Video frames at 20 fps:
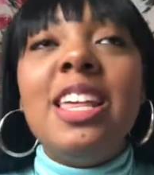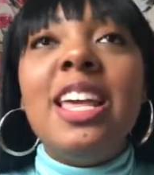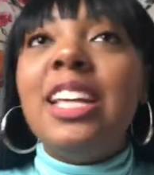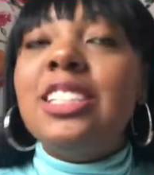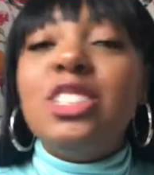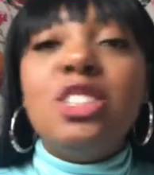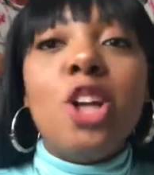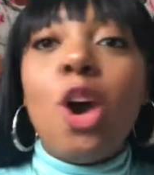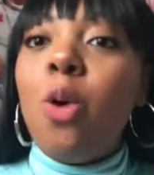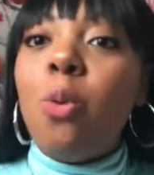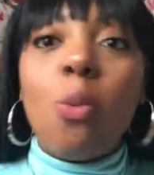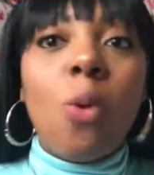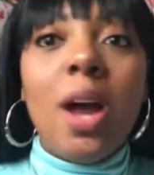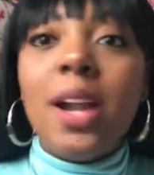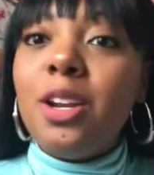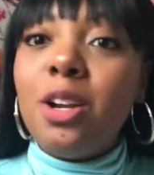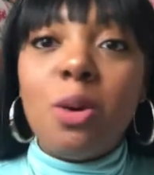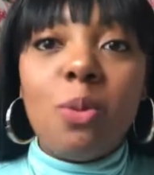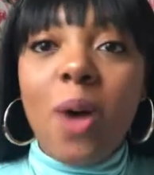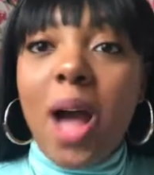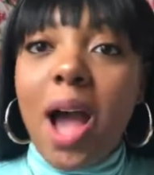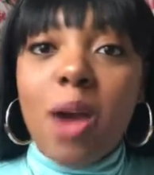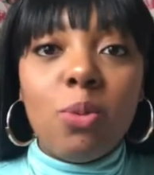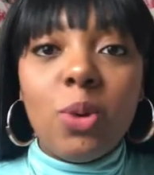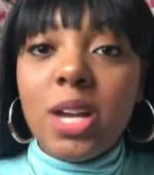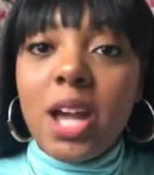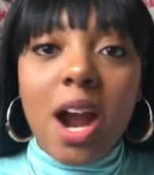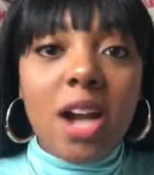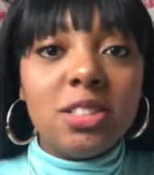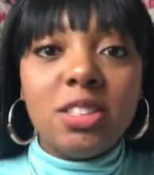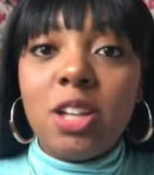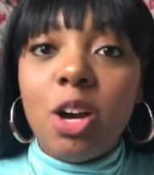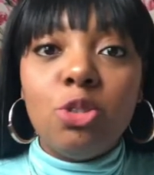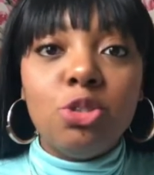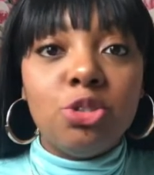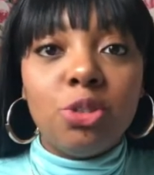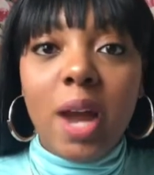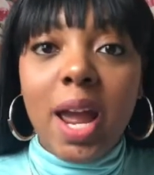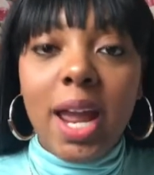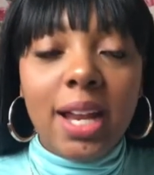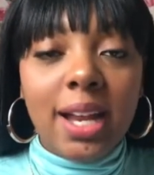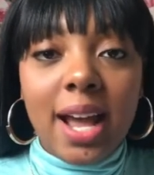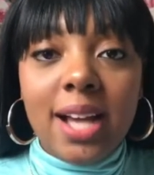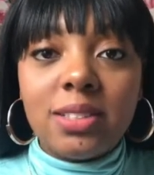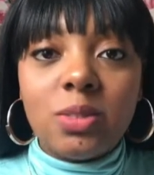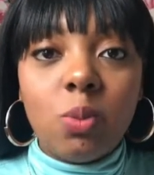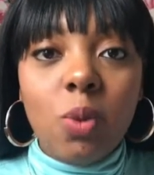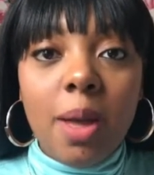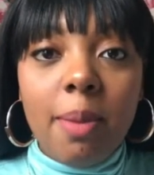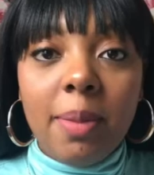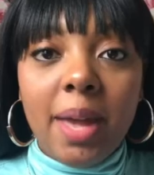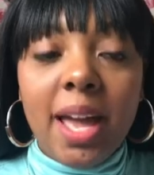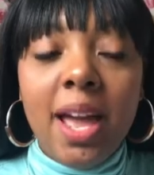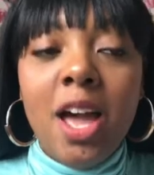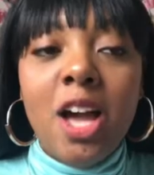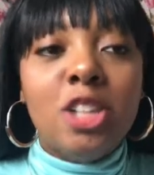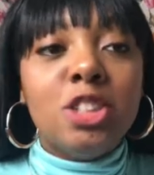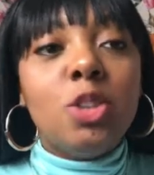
it's no wonder why we are so drained as women,